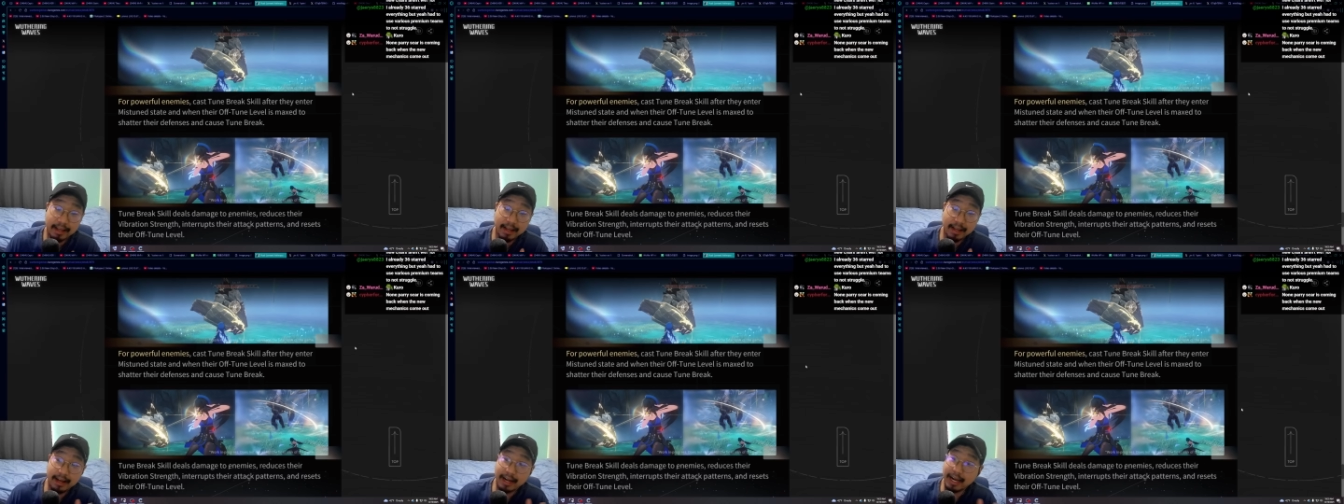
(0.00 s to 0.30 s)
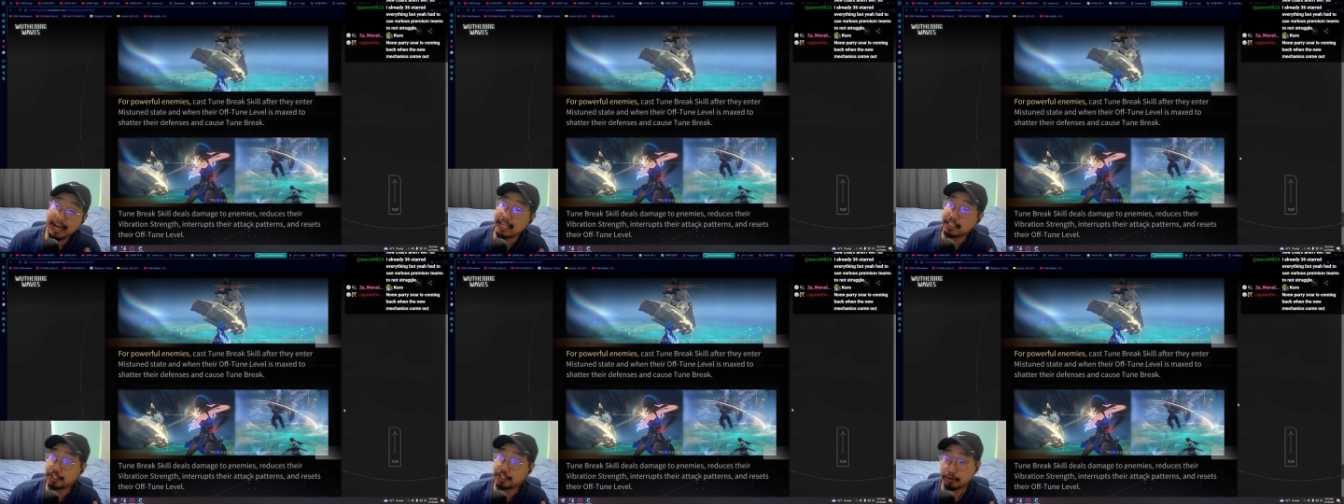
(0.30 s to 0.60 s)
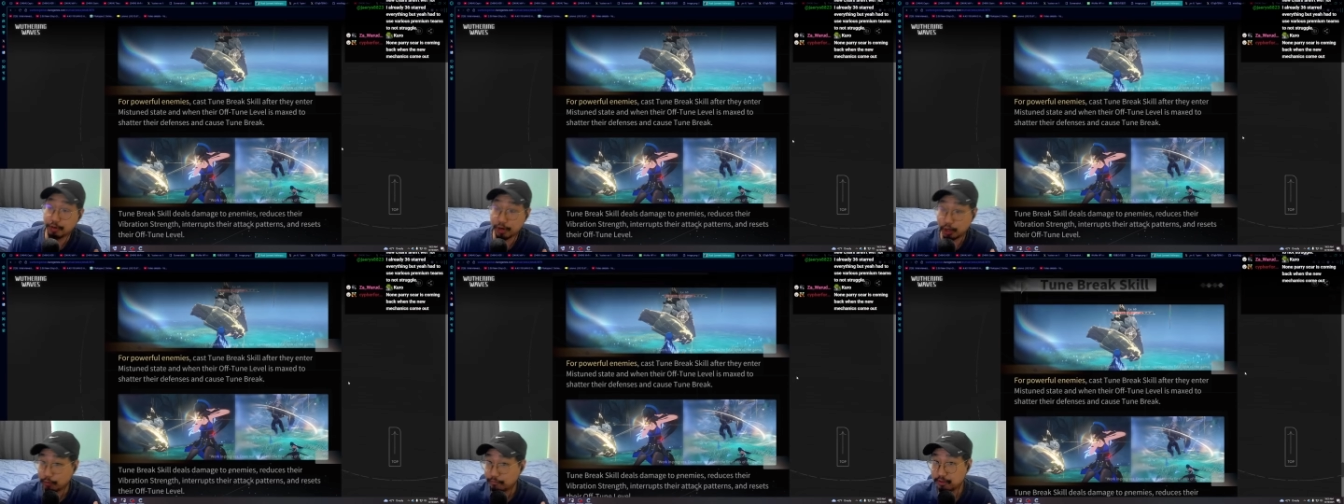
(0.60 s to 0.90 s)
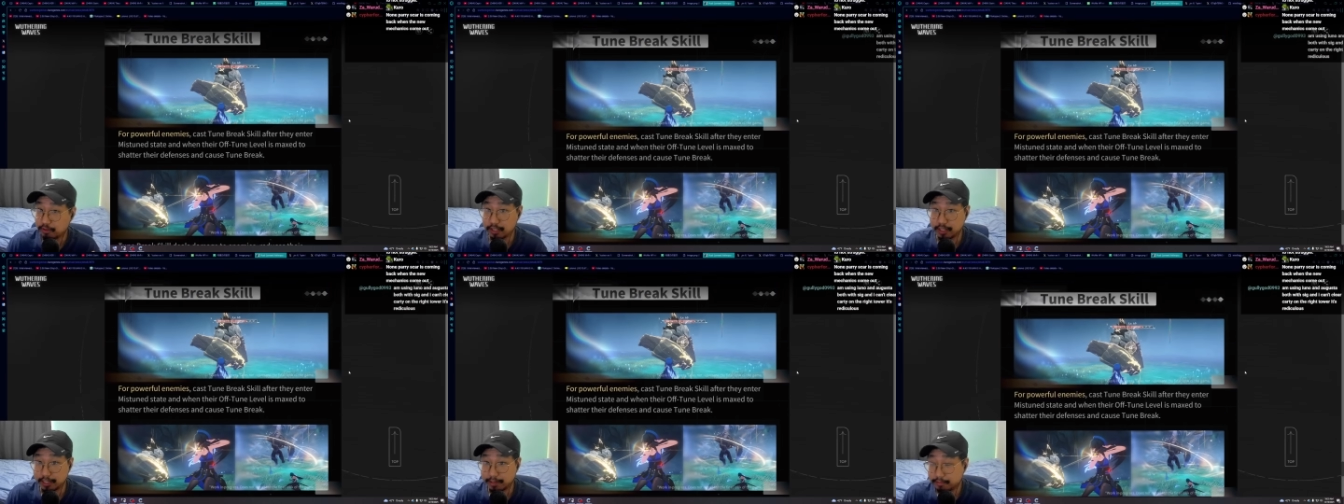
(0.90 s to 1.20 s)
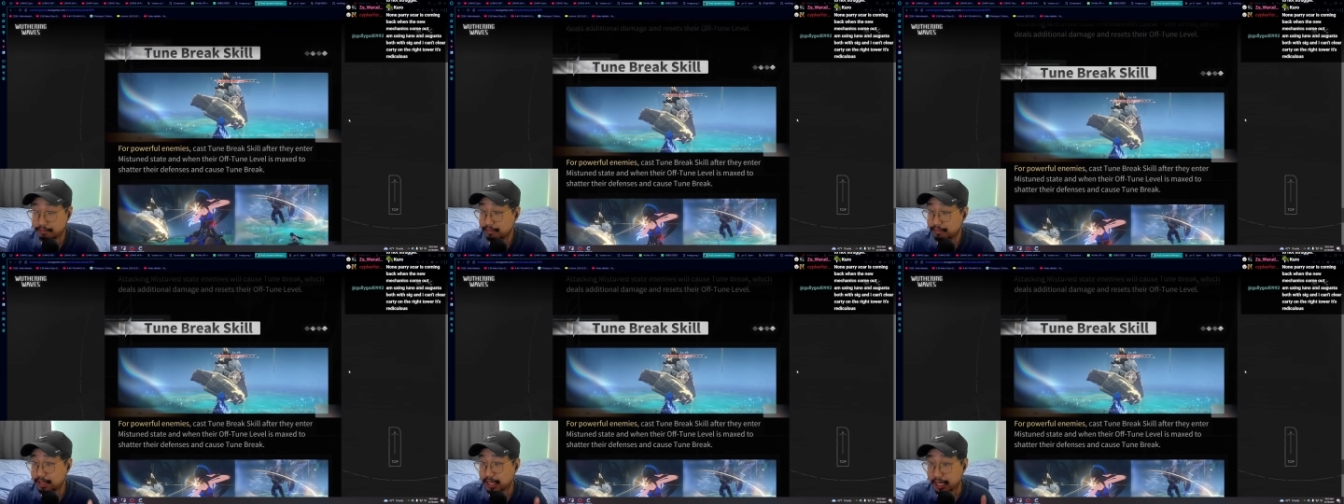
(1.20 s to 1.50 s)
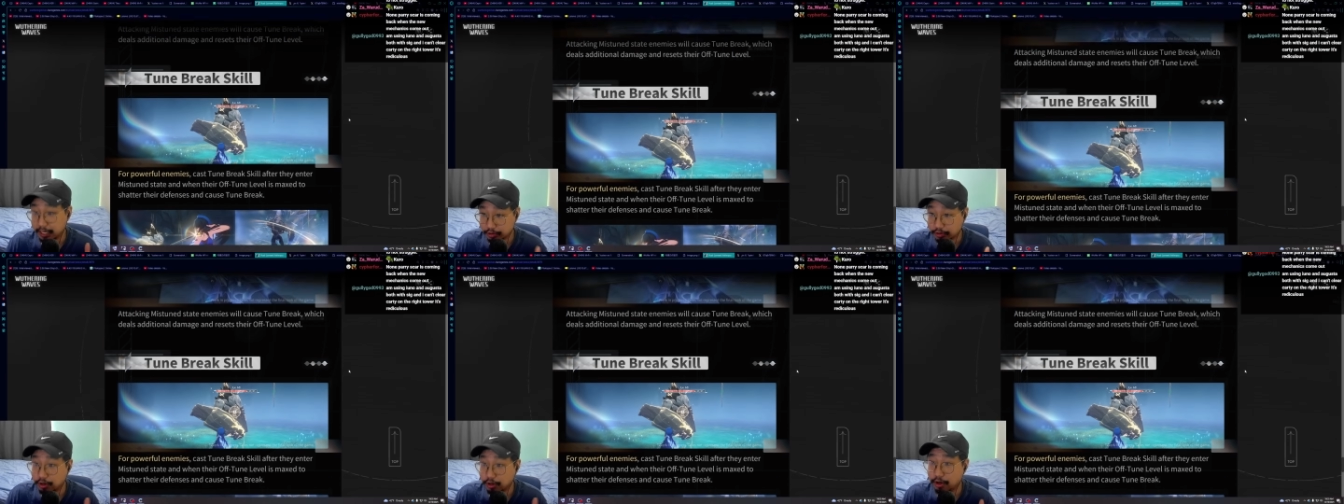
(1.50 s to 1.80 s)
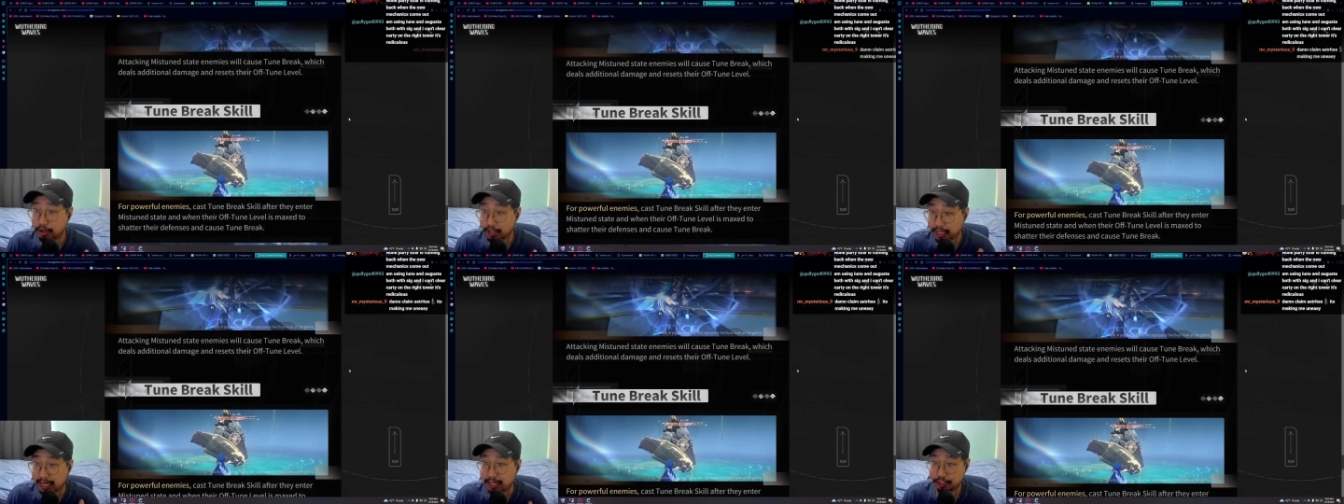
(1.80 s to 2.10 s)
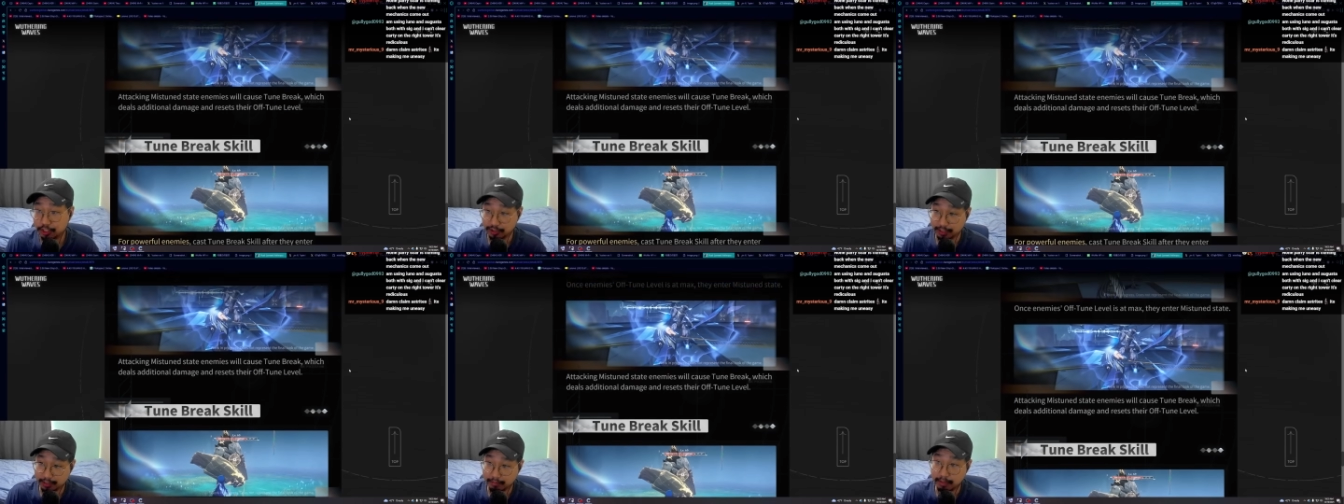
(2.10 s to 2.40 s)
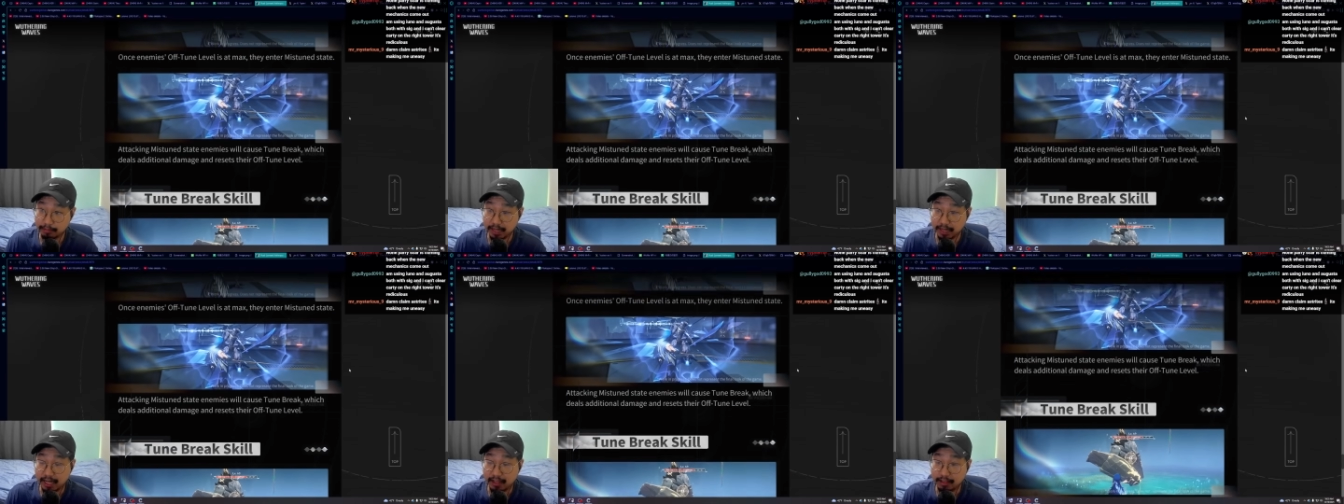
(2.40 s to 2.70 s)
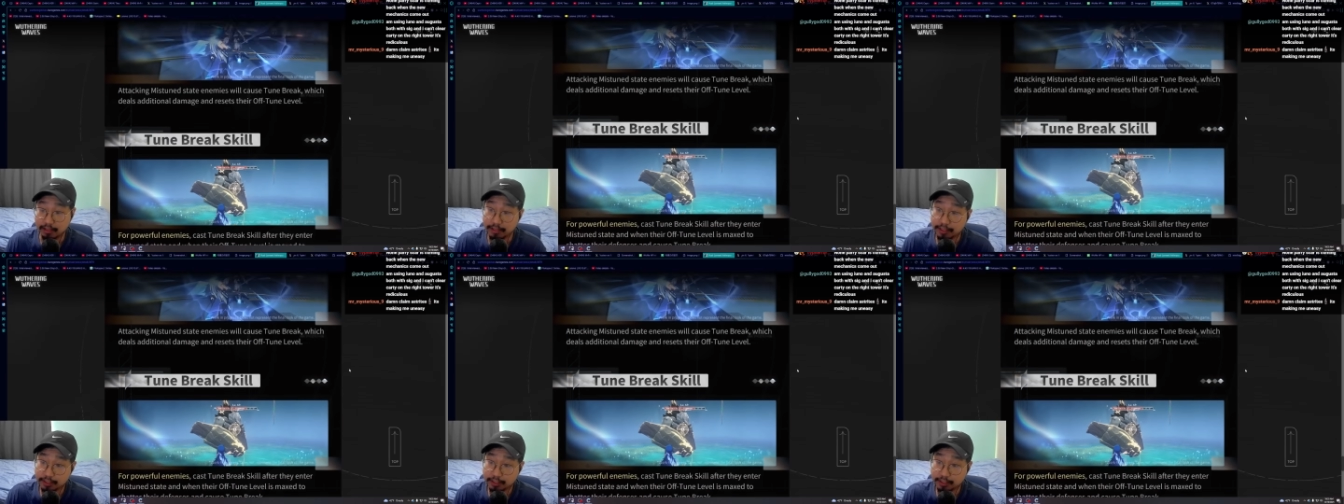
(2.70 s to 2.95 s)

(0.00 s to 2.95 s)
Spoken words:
And so hopefully it'll all actually be balanced.